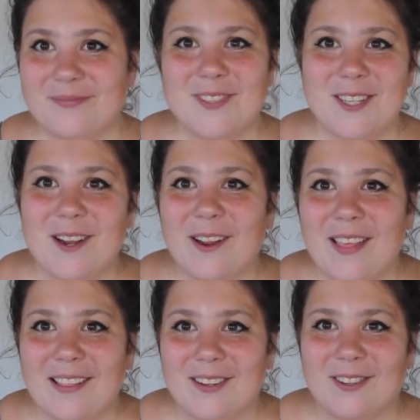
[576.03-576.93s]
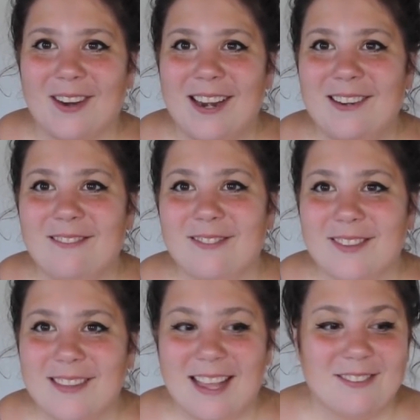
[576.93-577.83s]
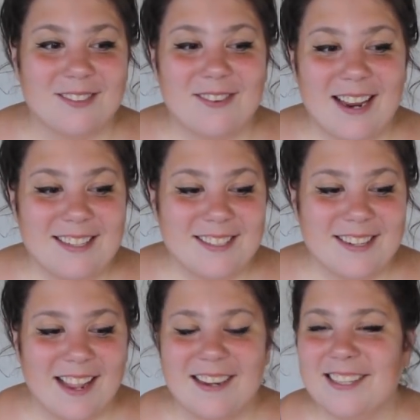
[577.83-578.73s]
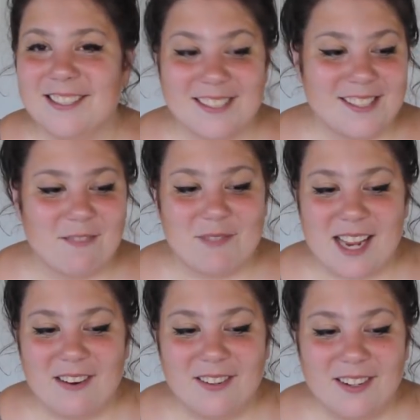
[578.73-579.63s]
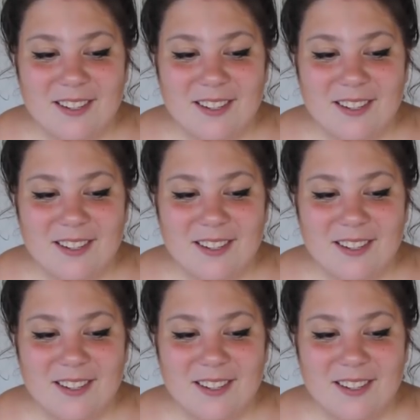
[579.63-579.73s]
Did you hear that little grunt? That was Reg, and he just jumped down.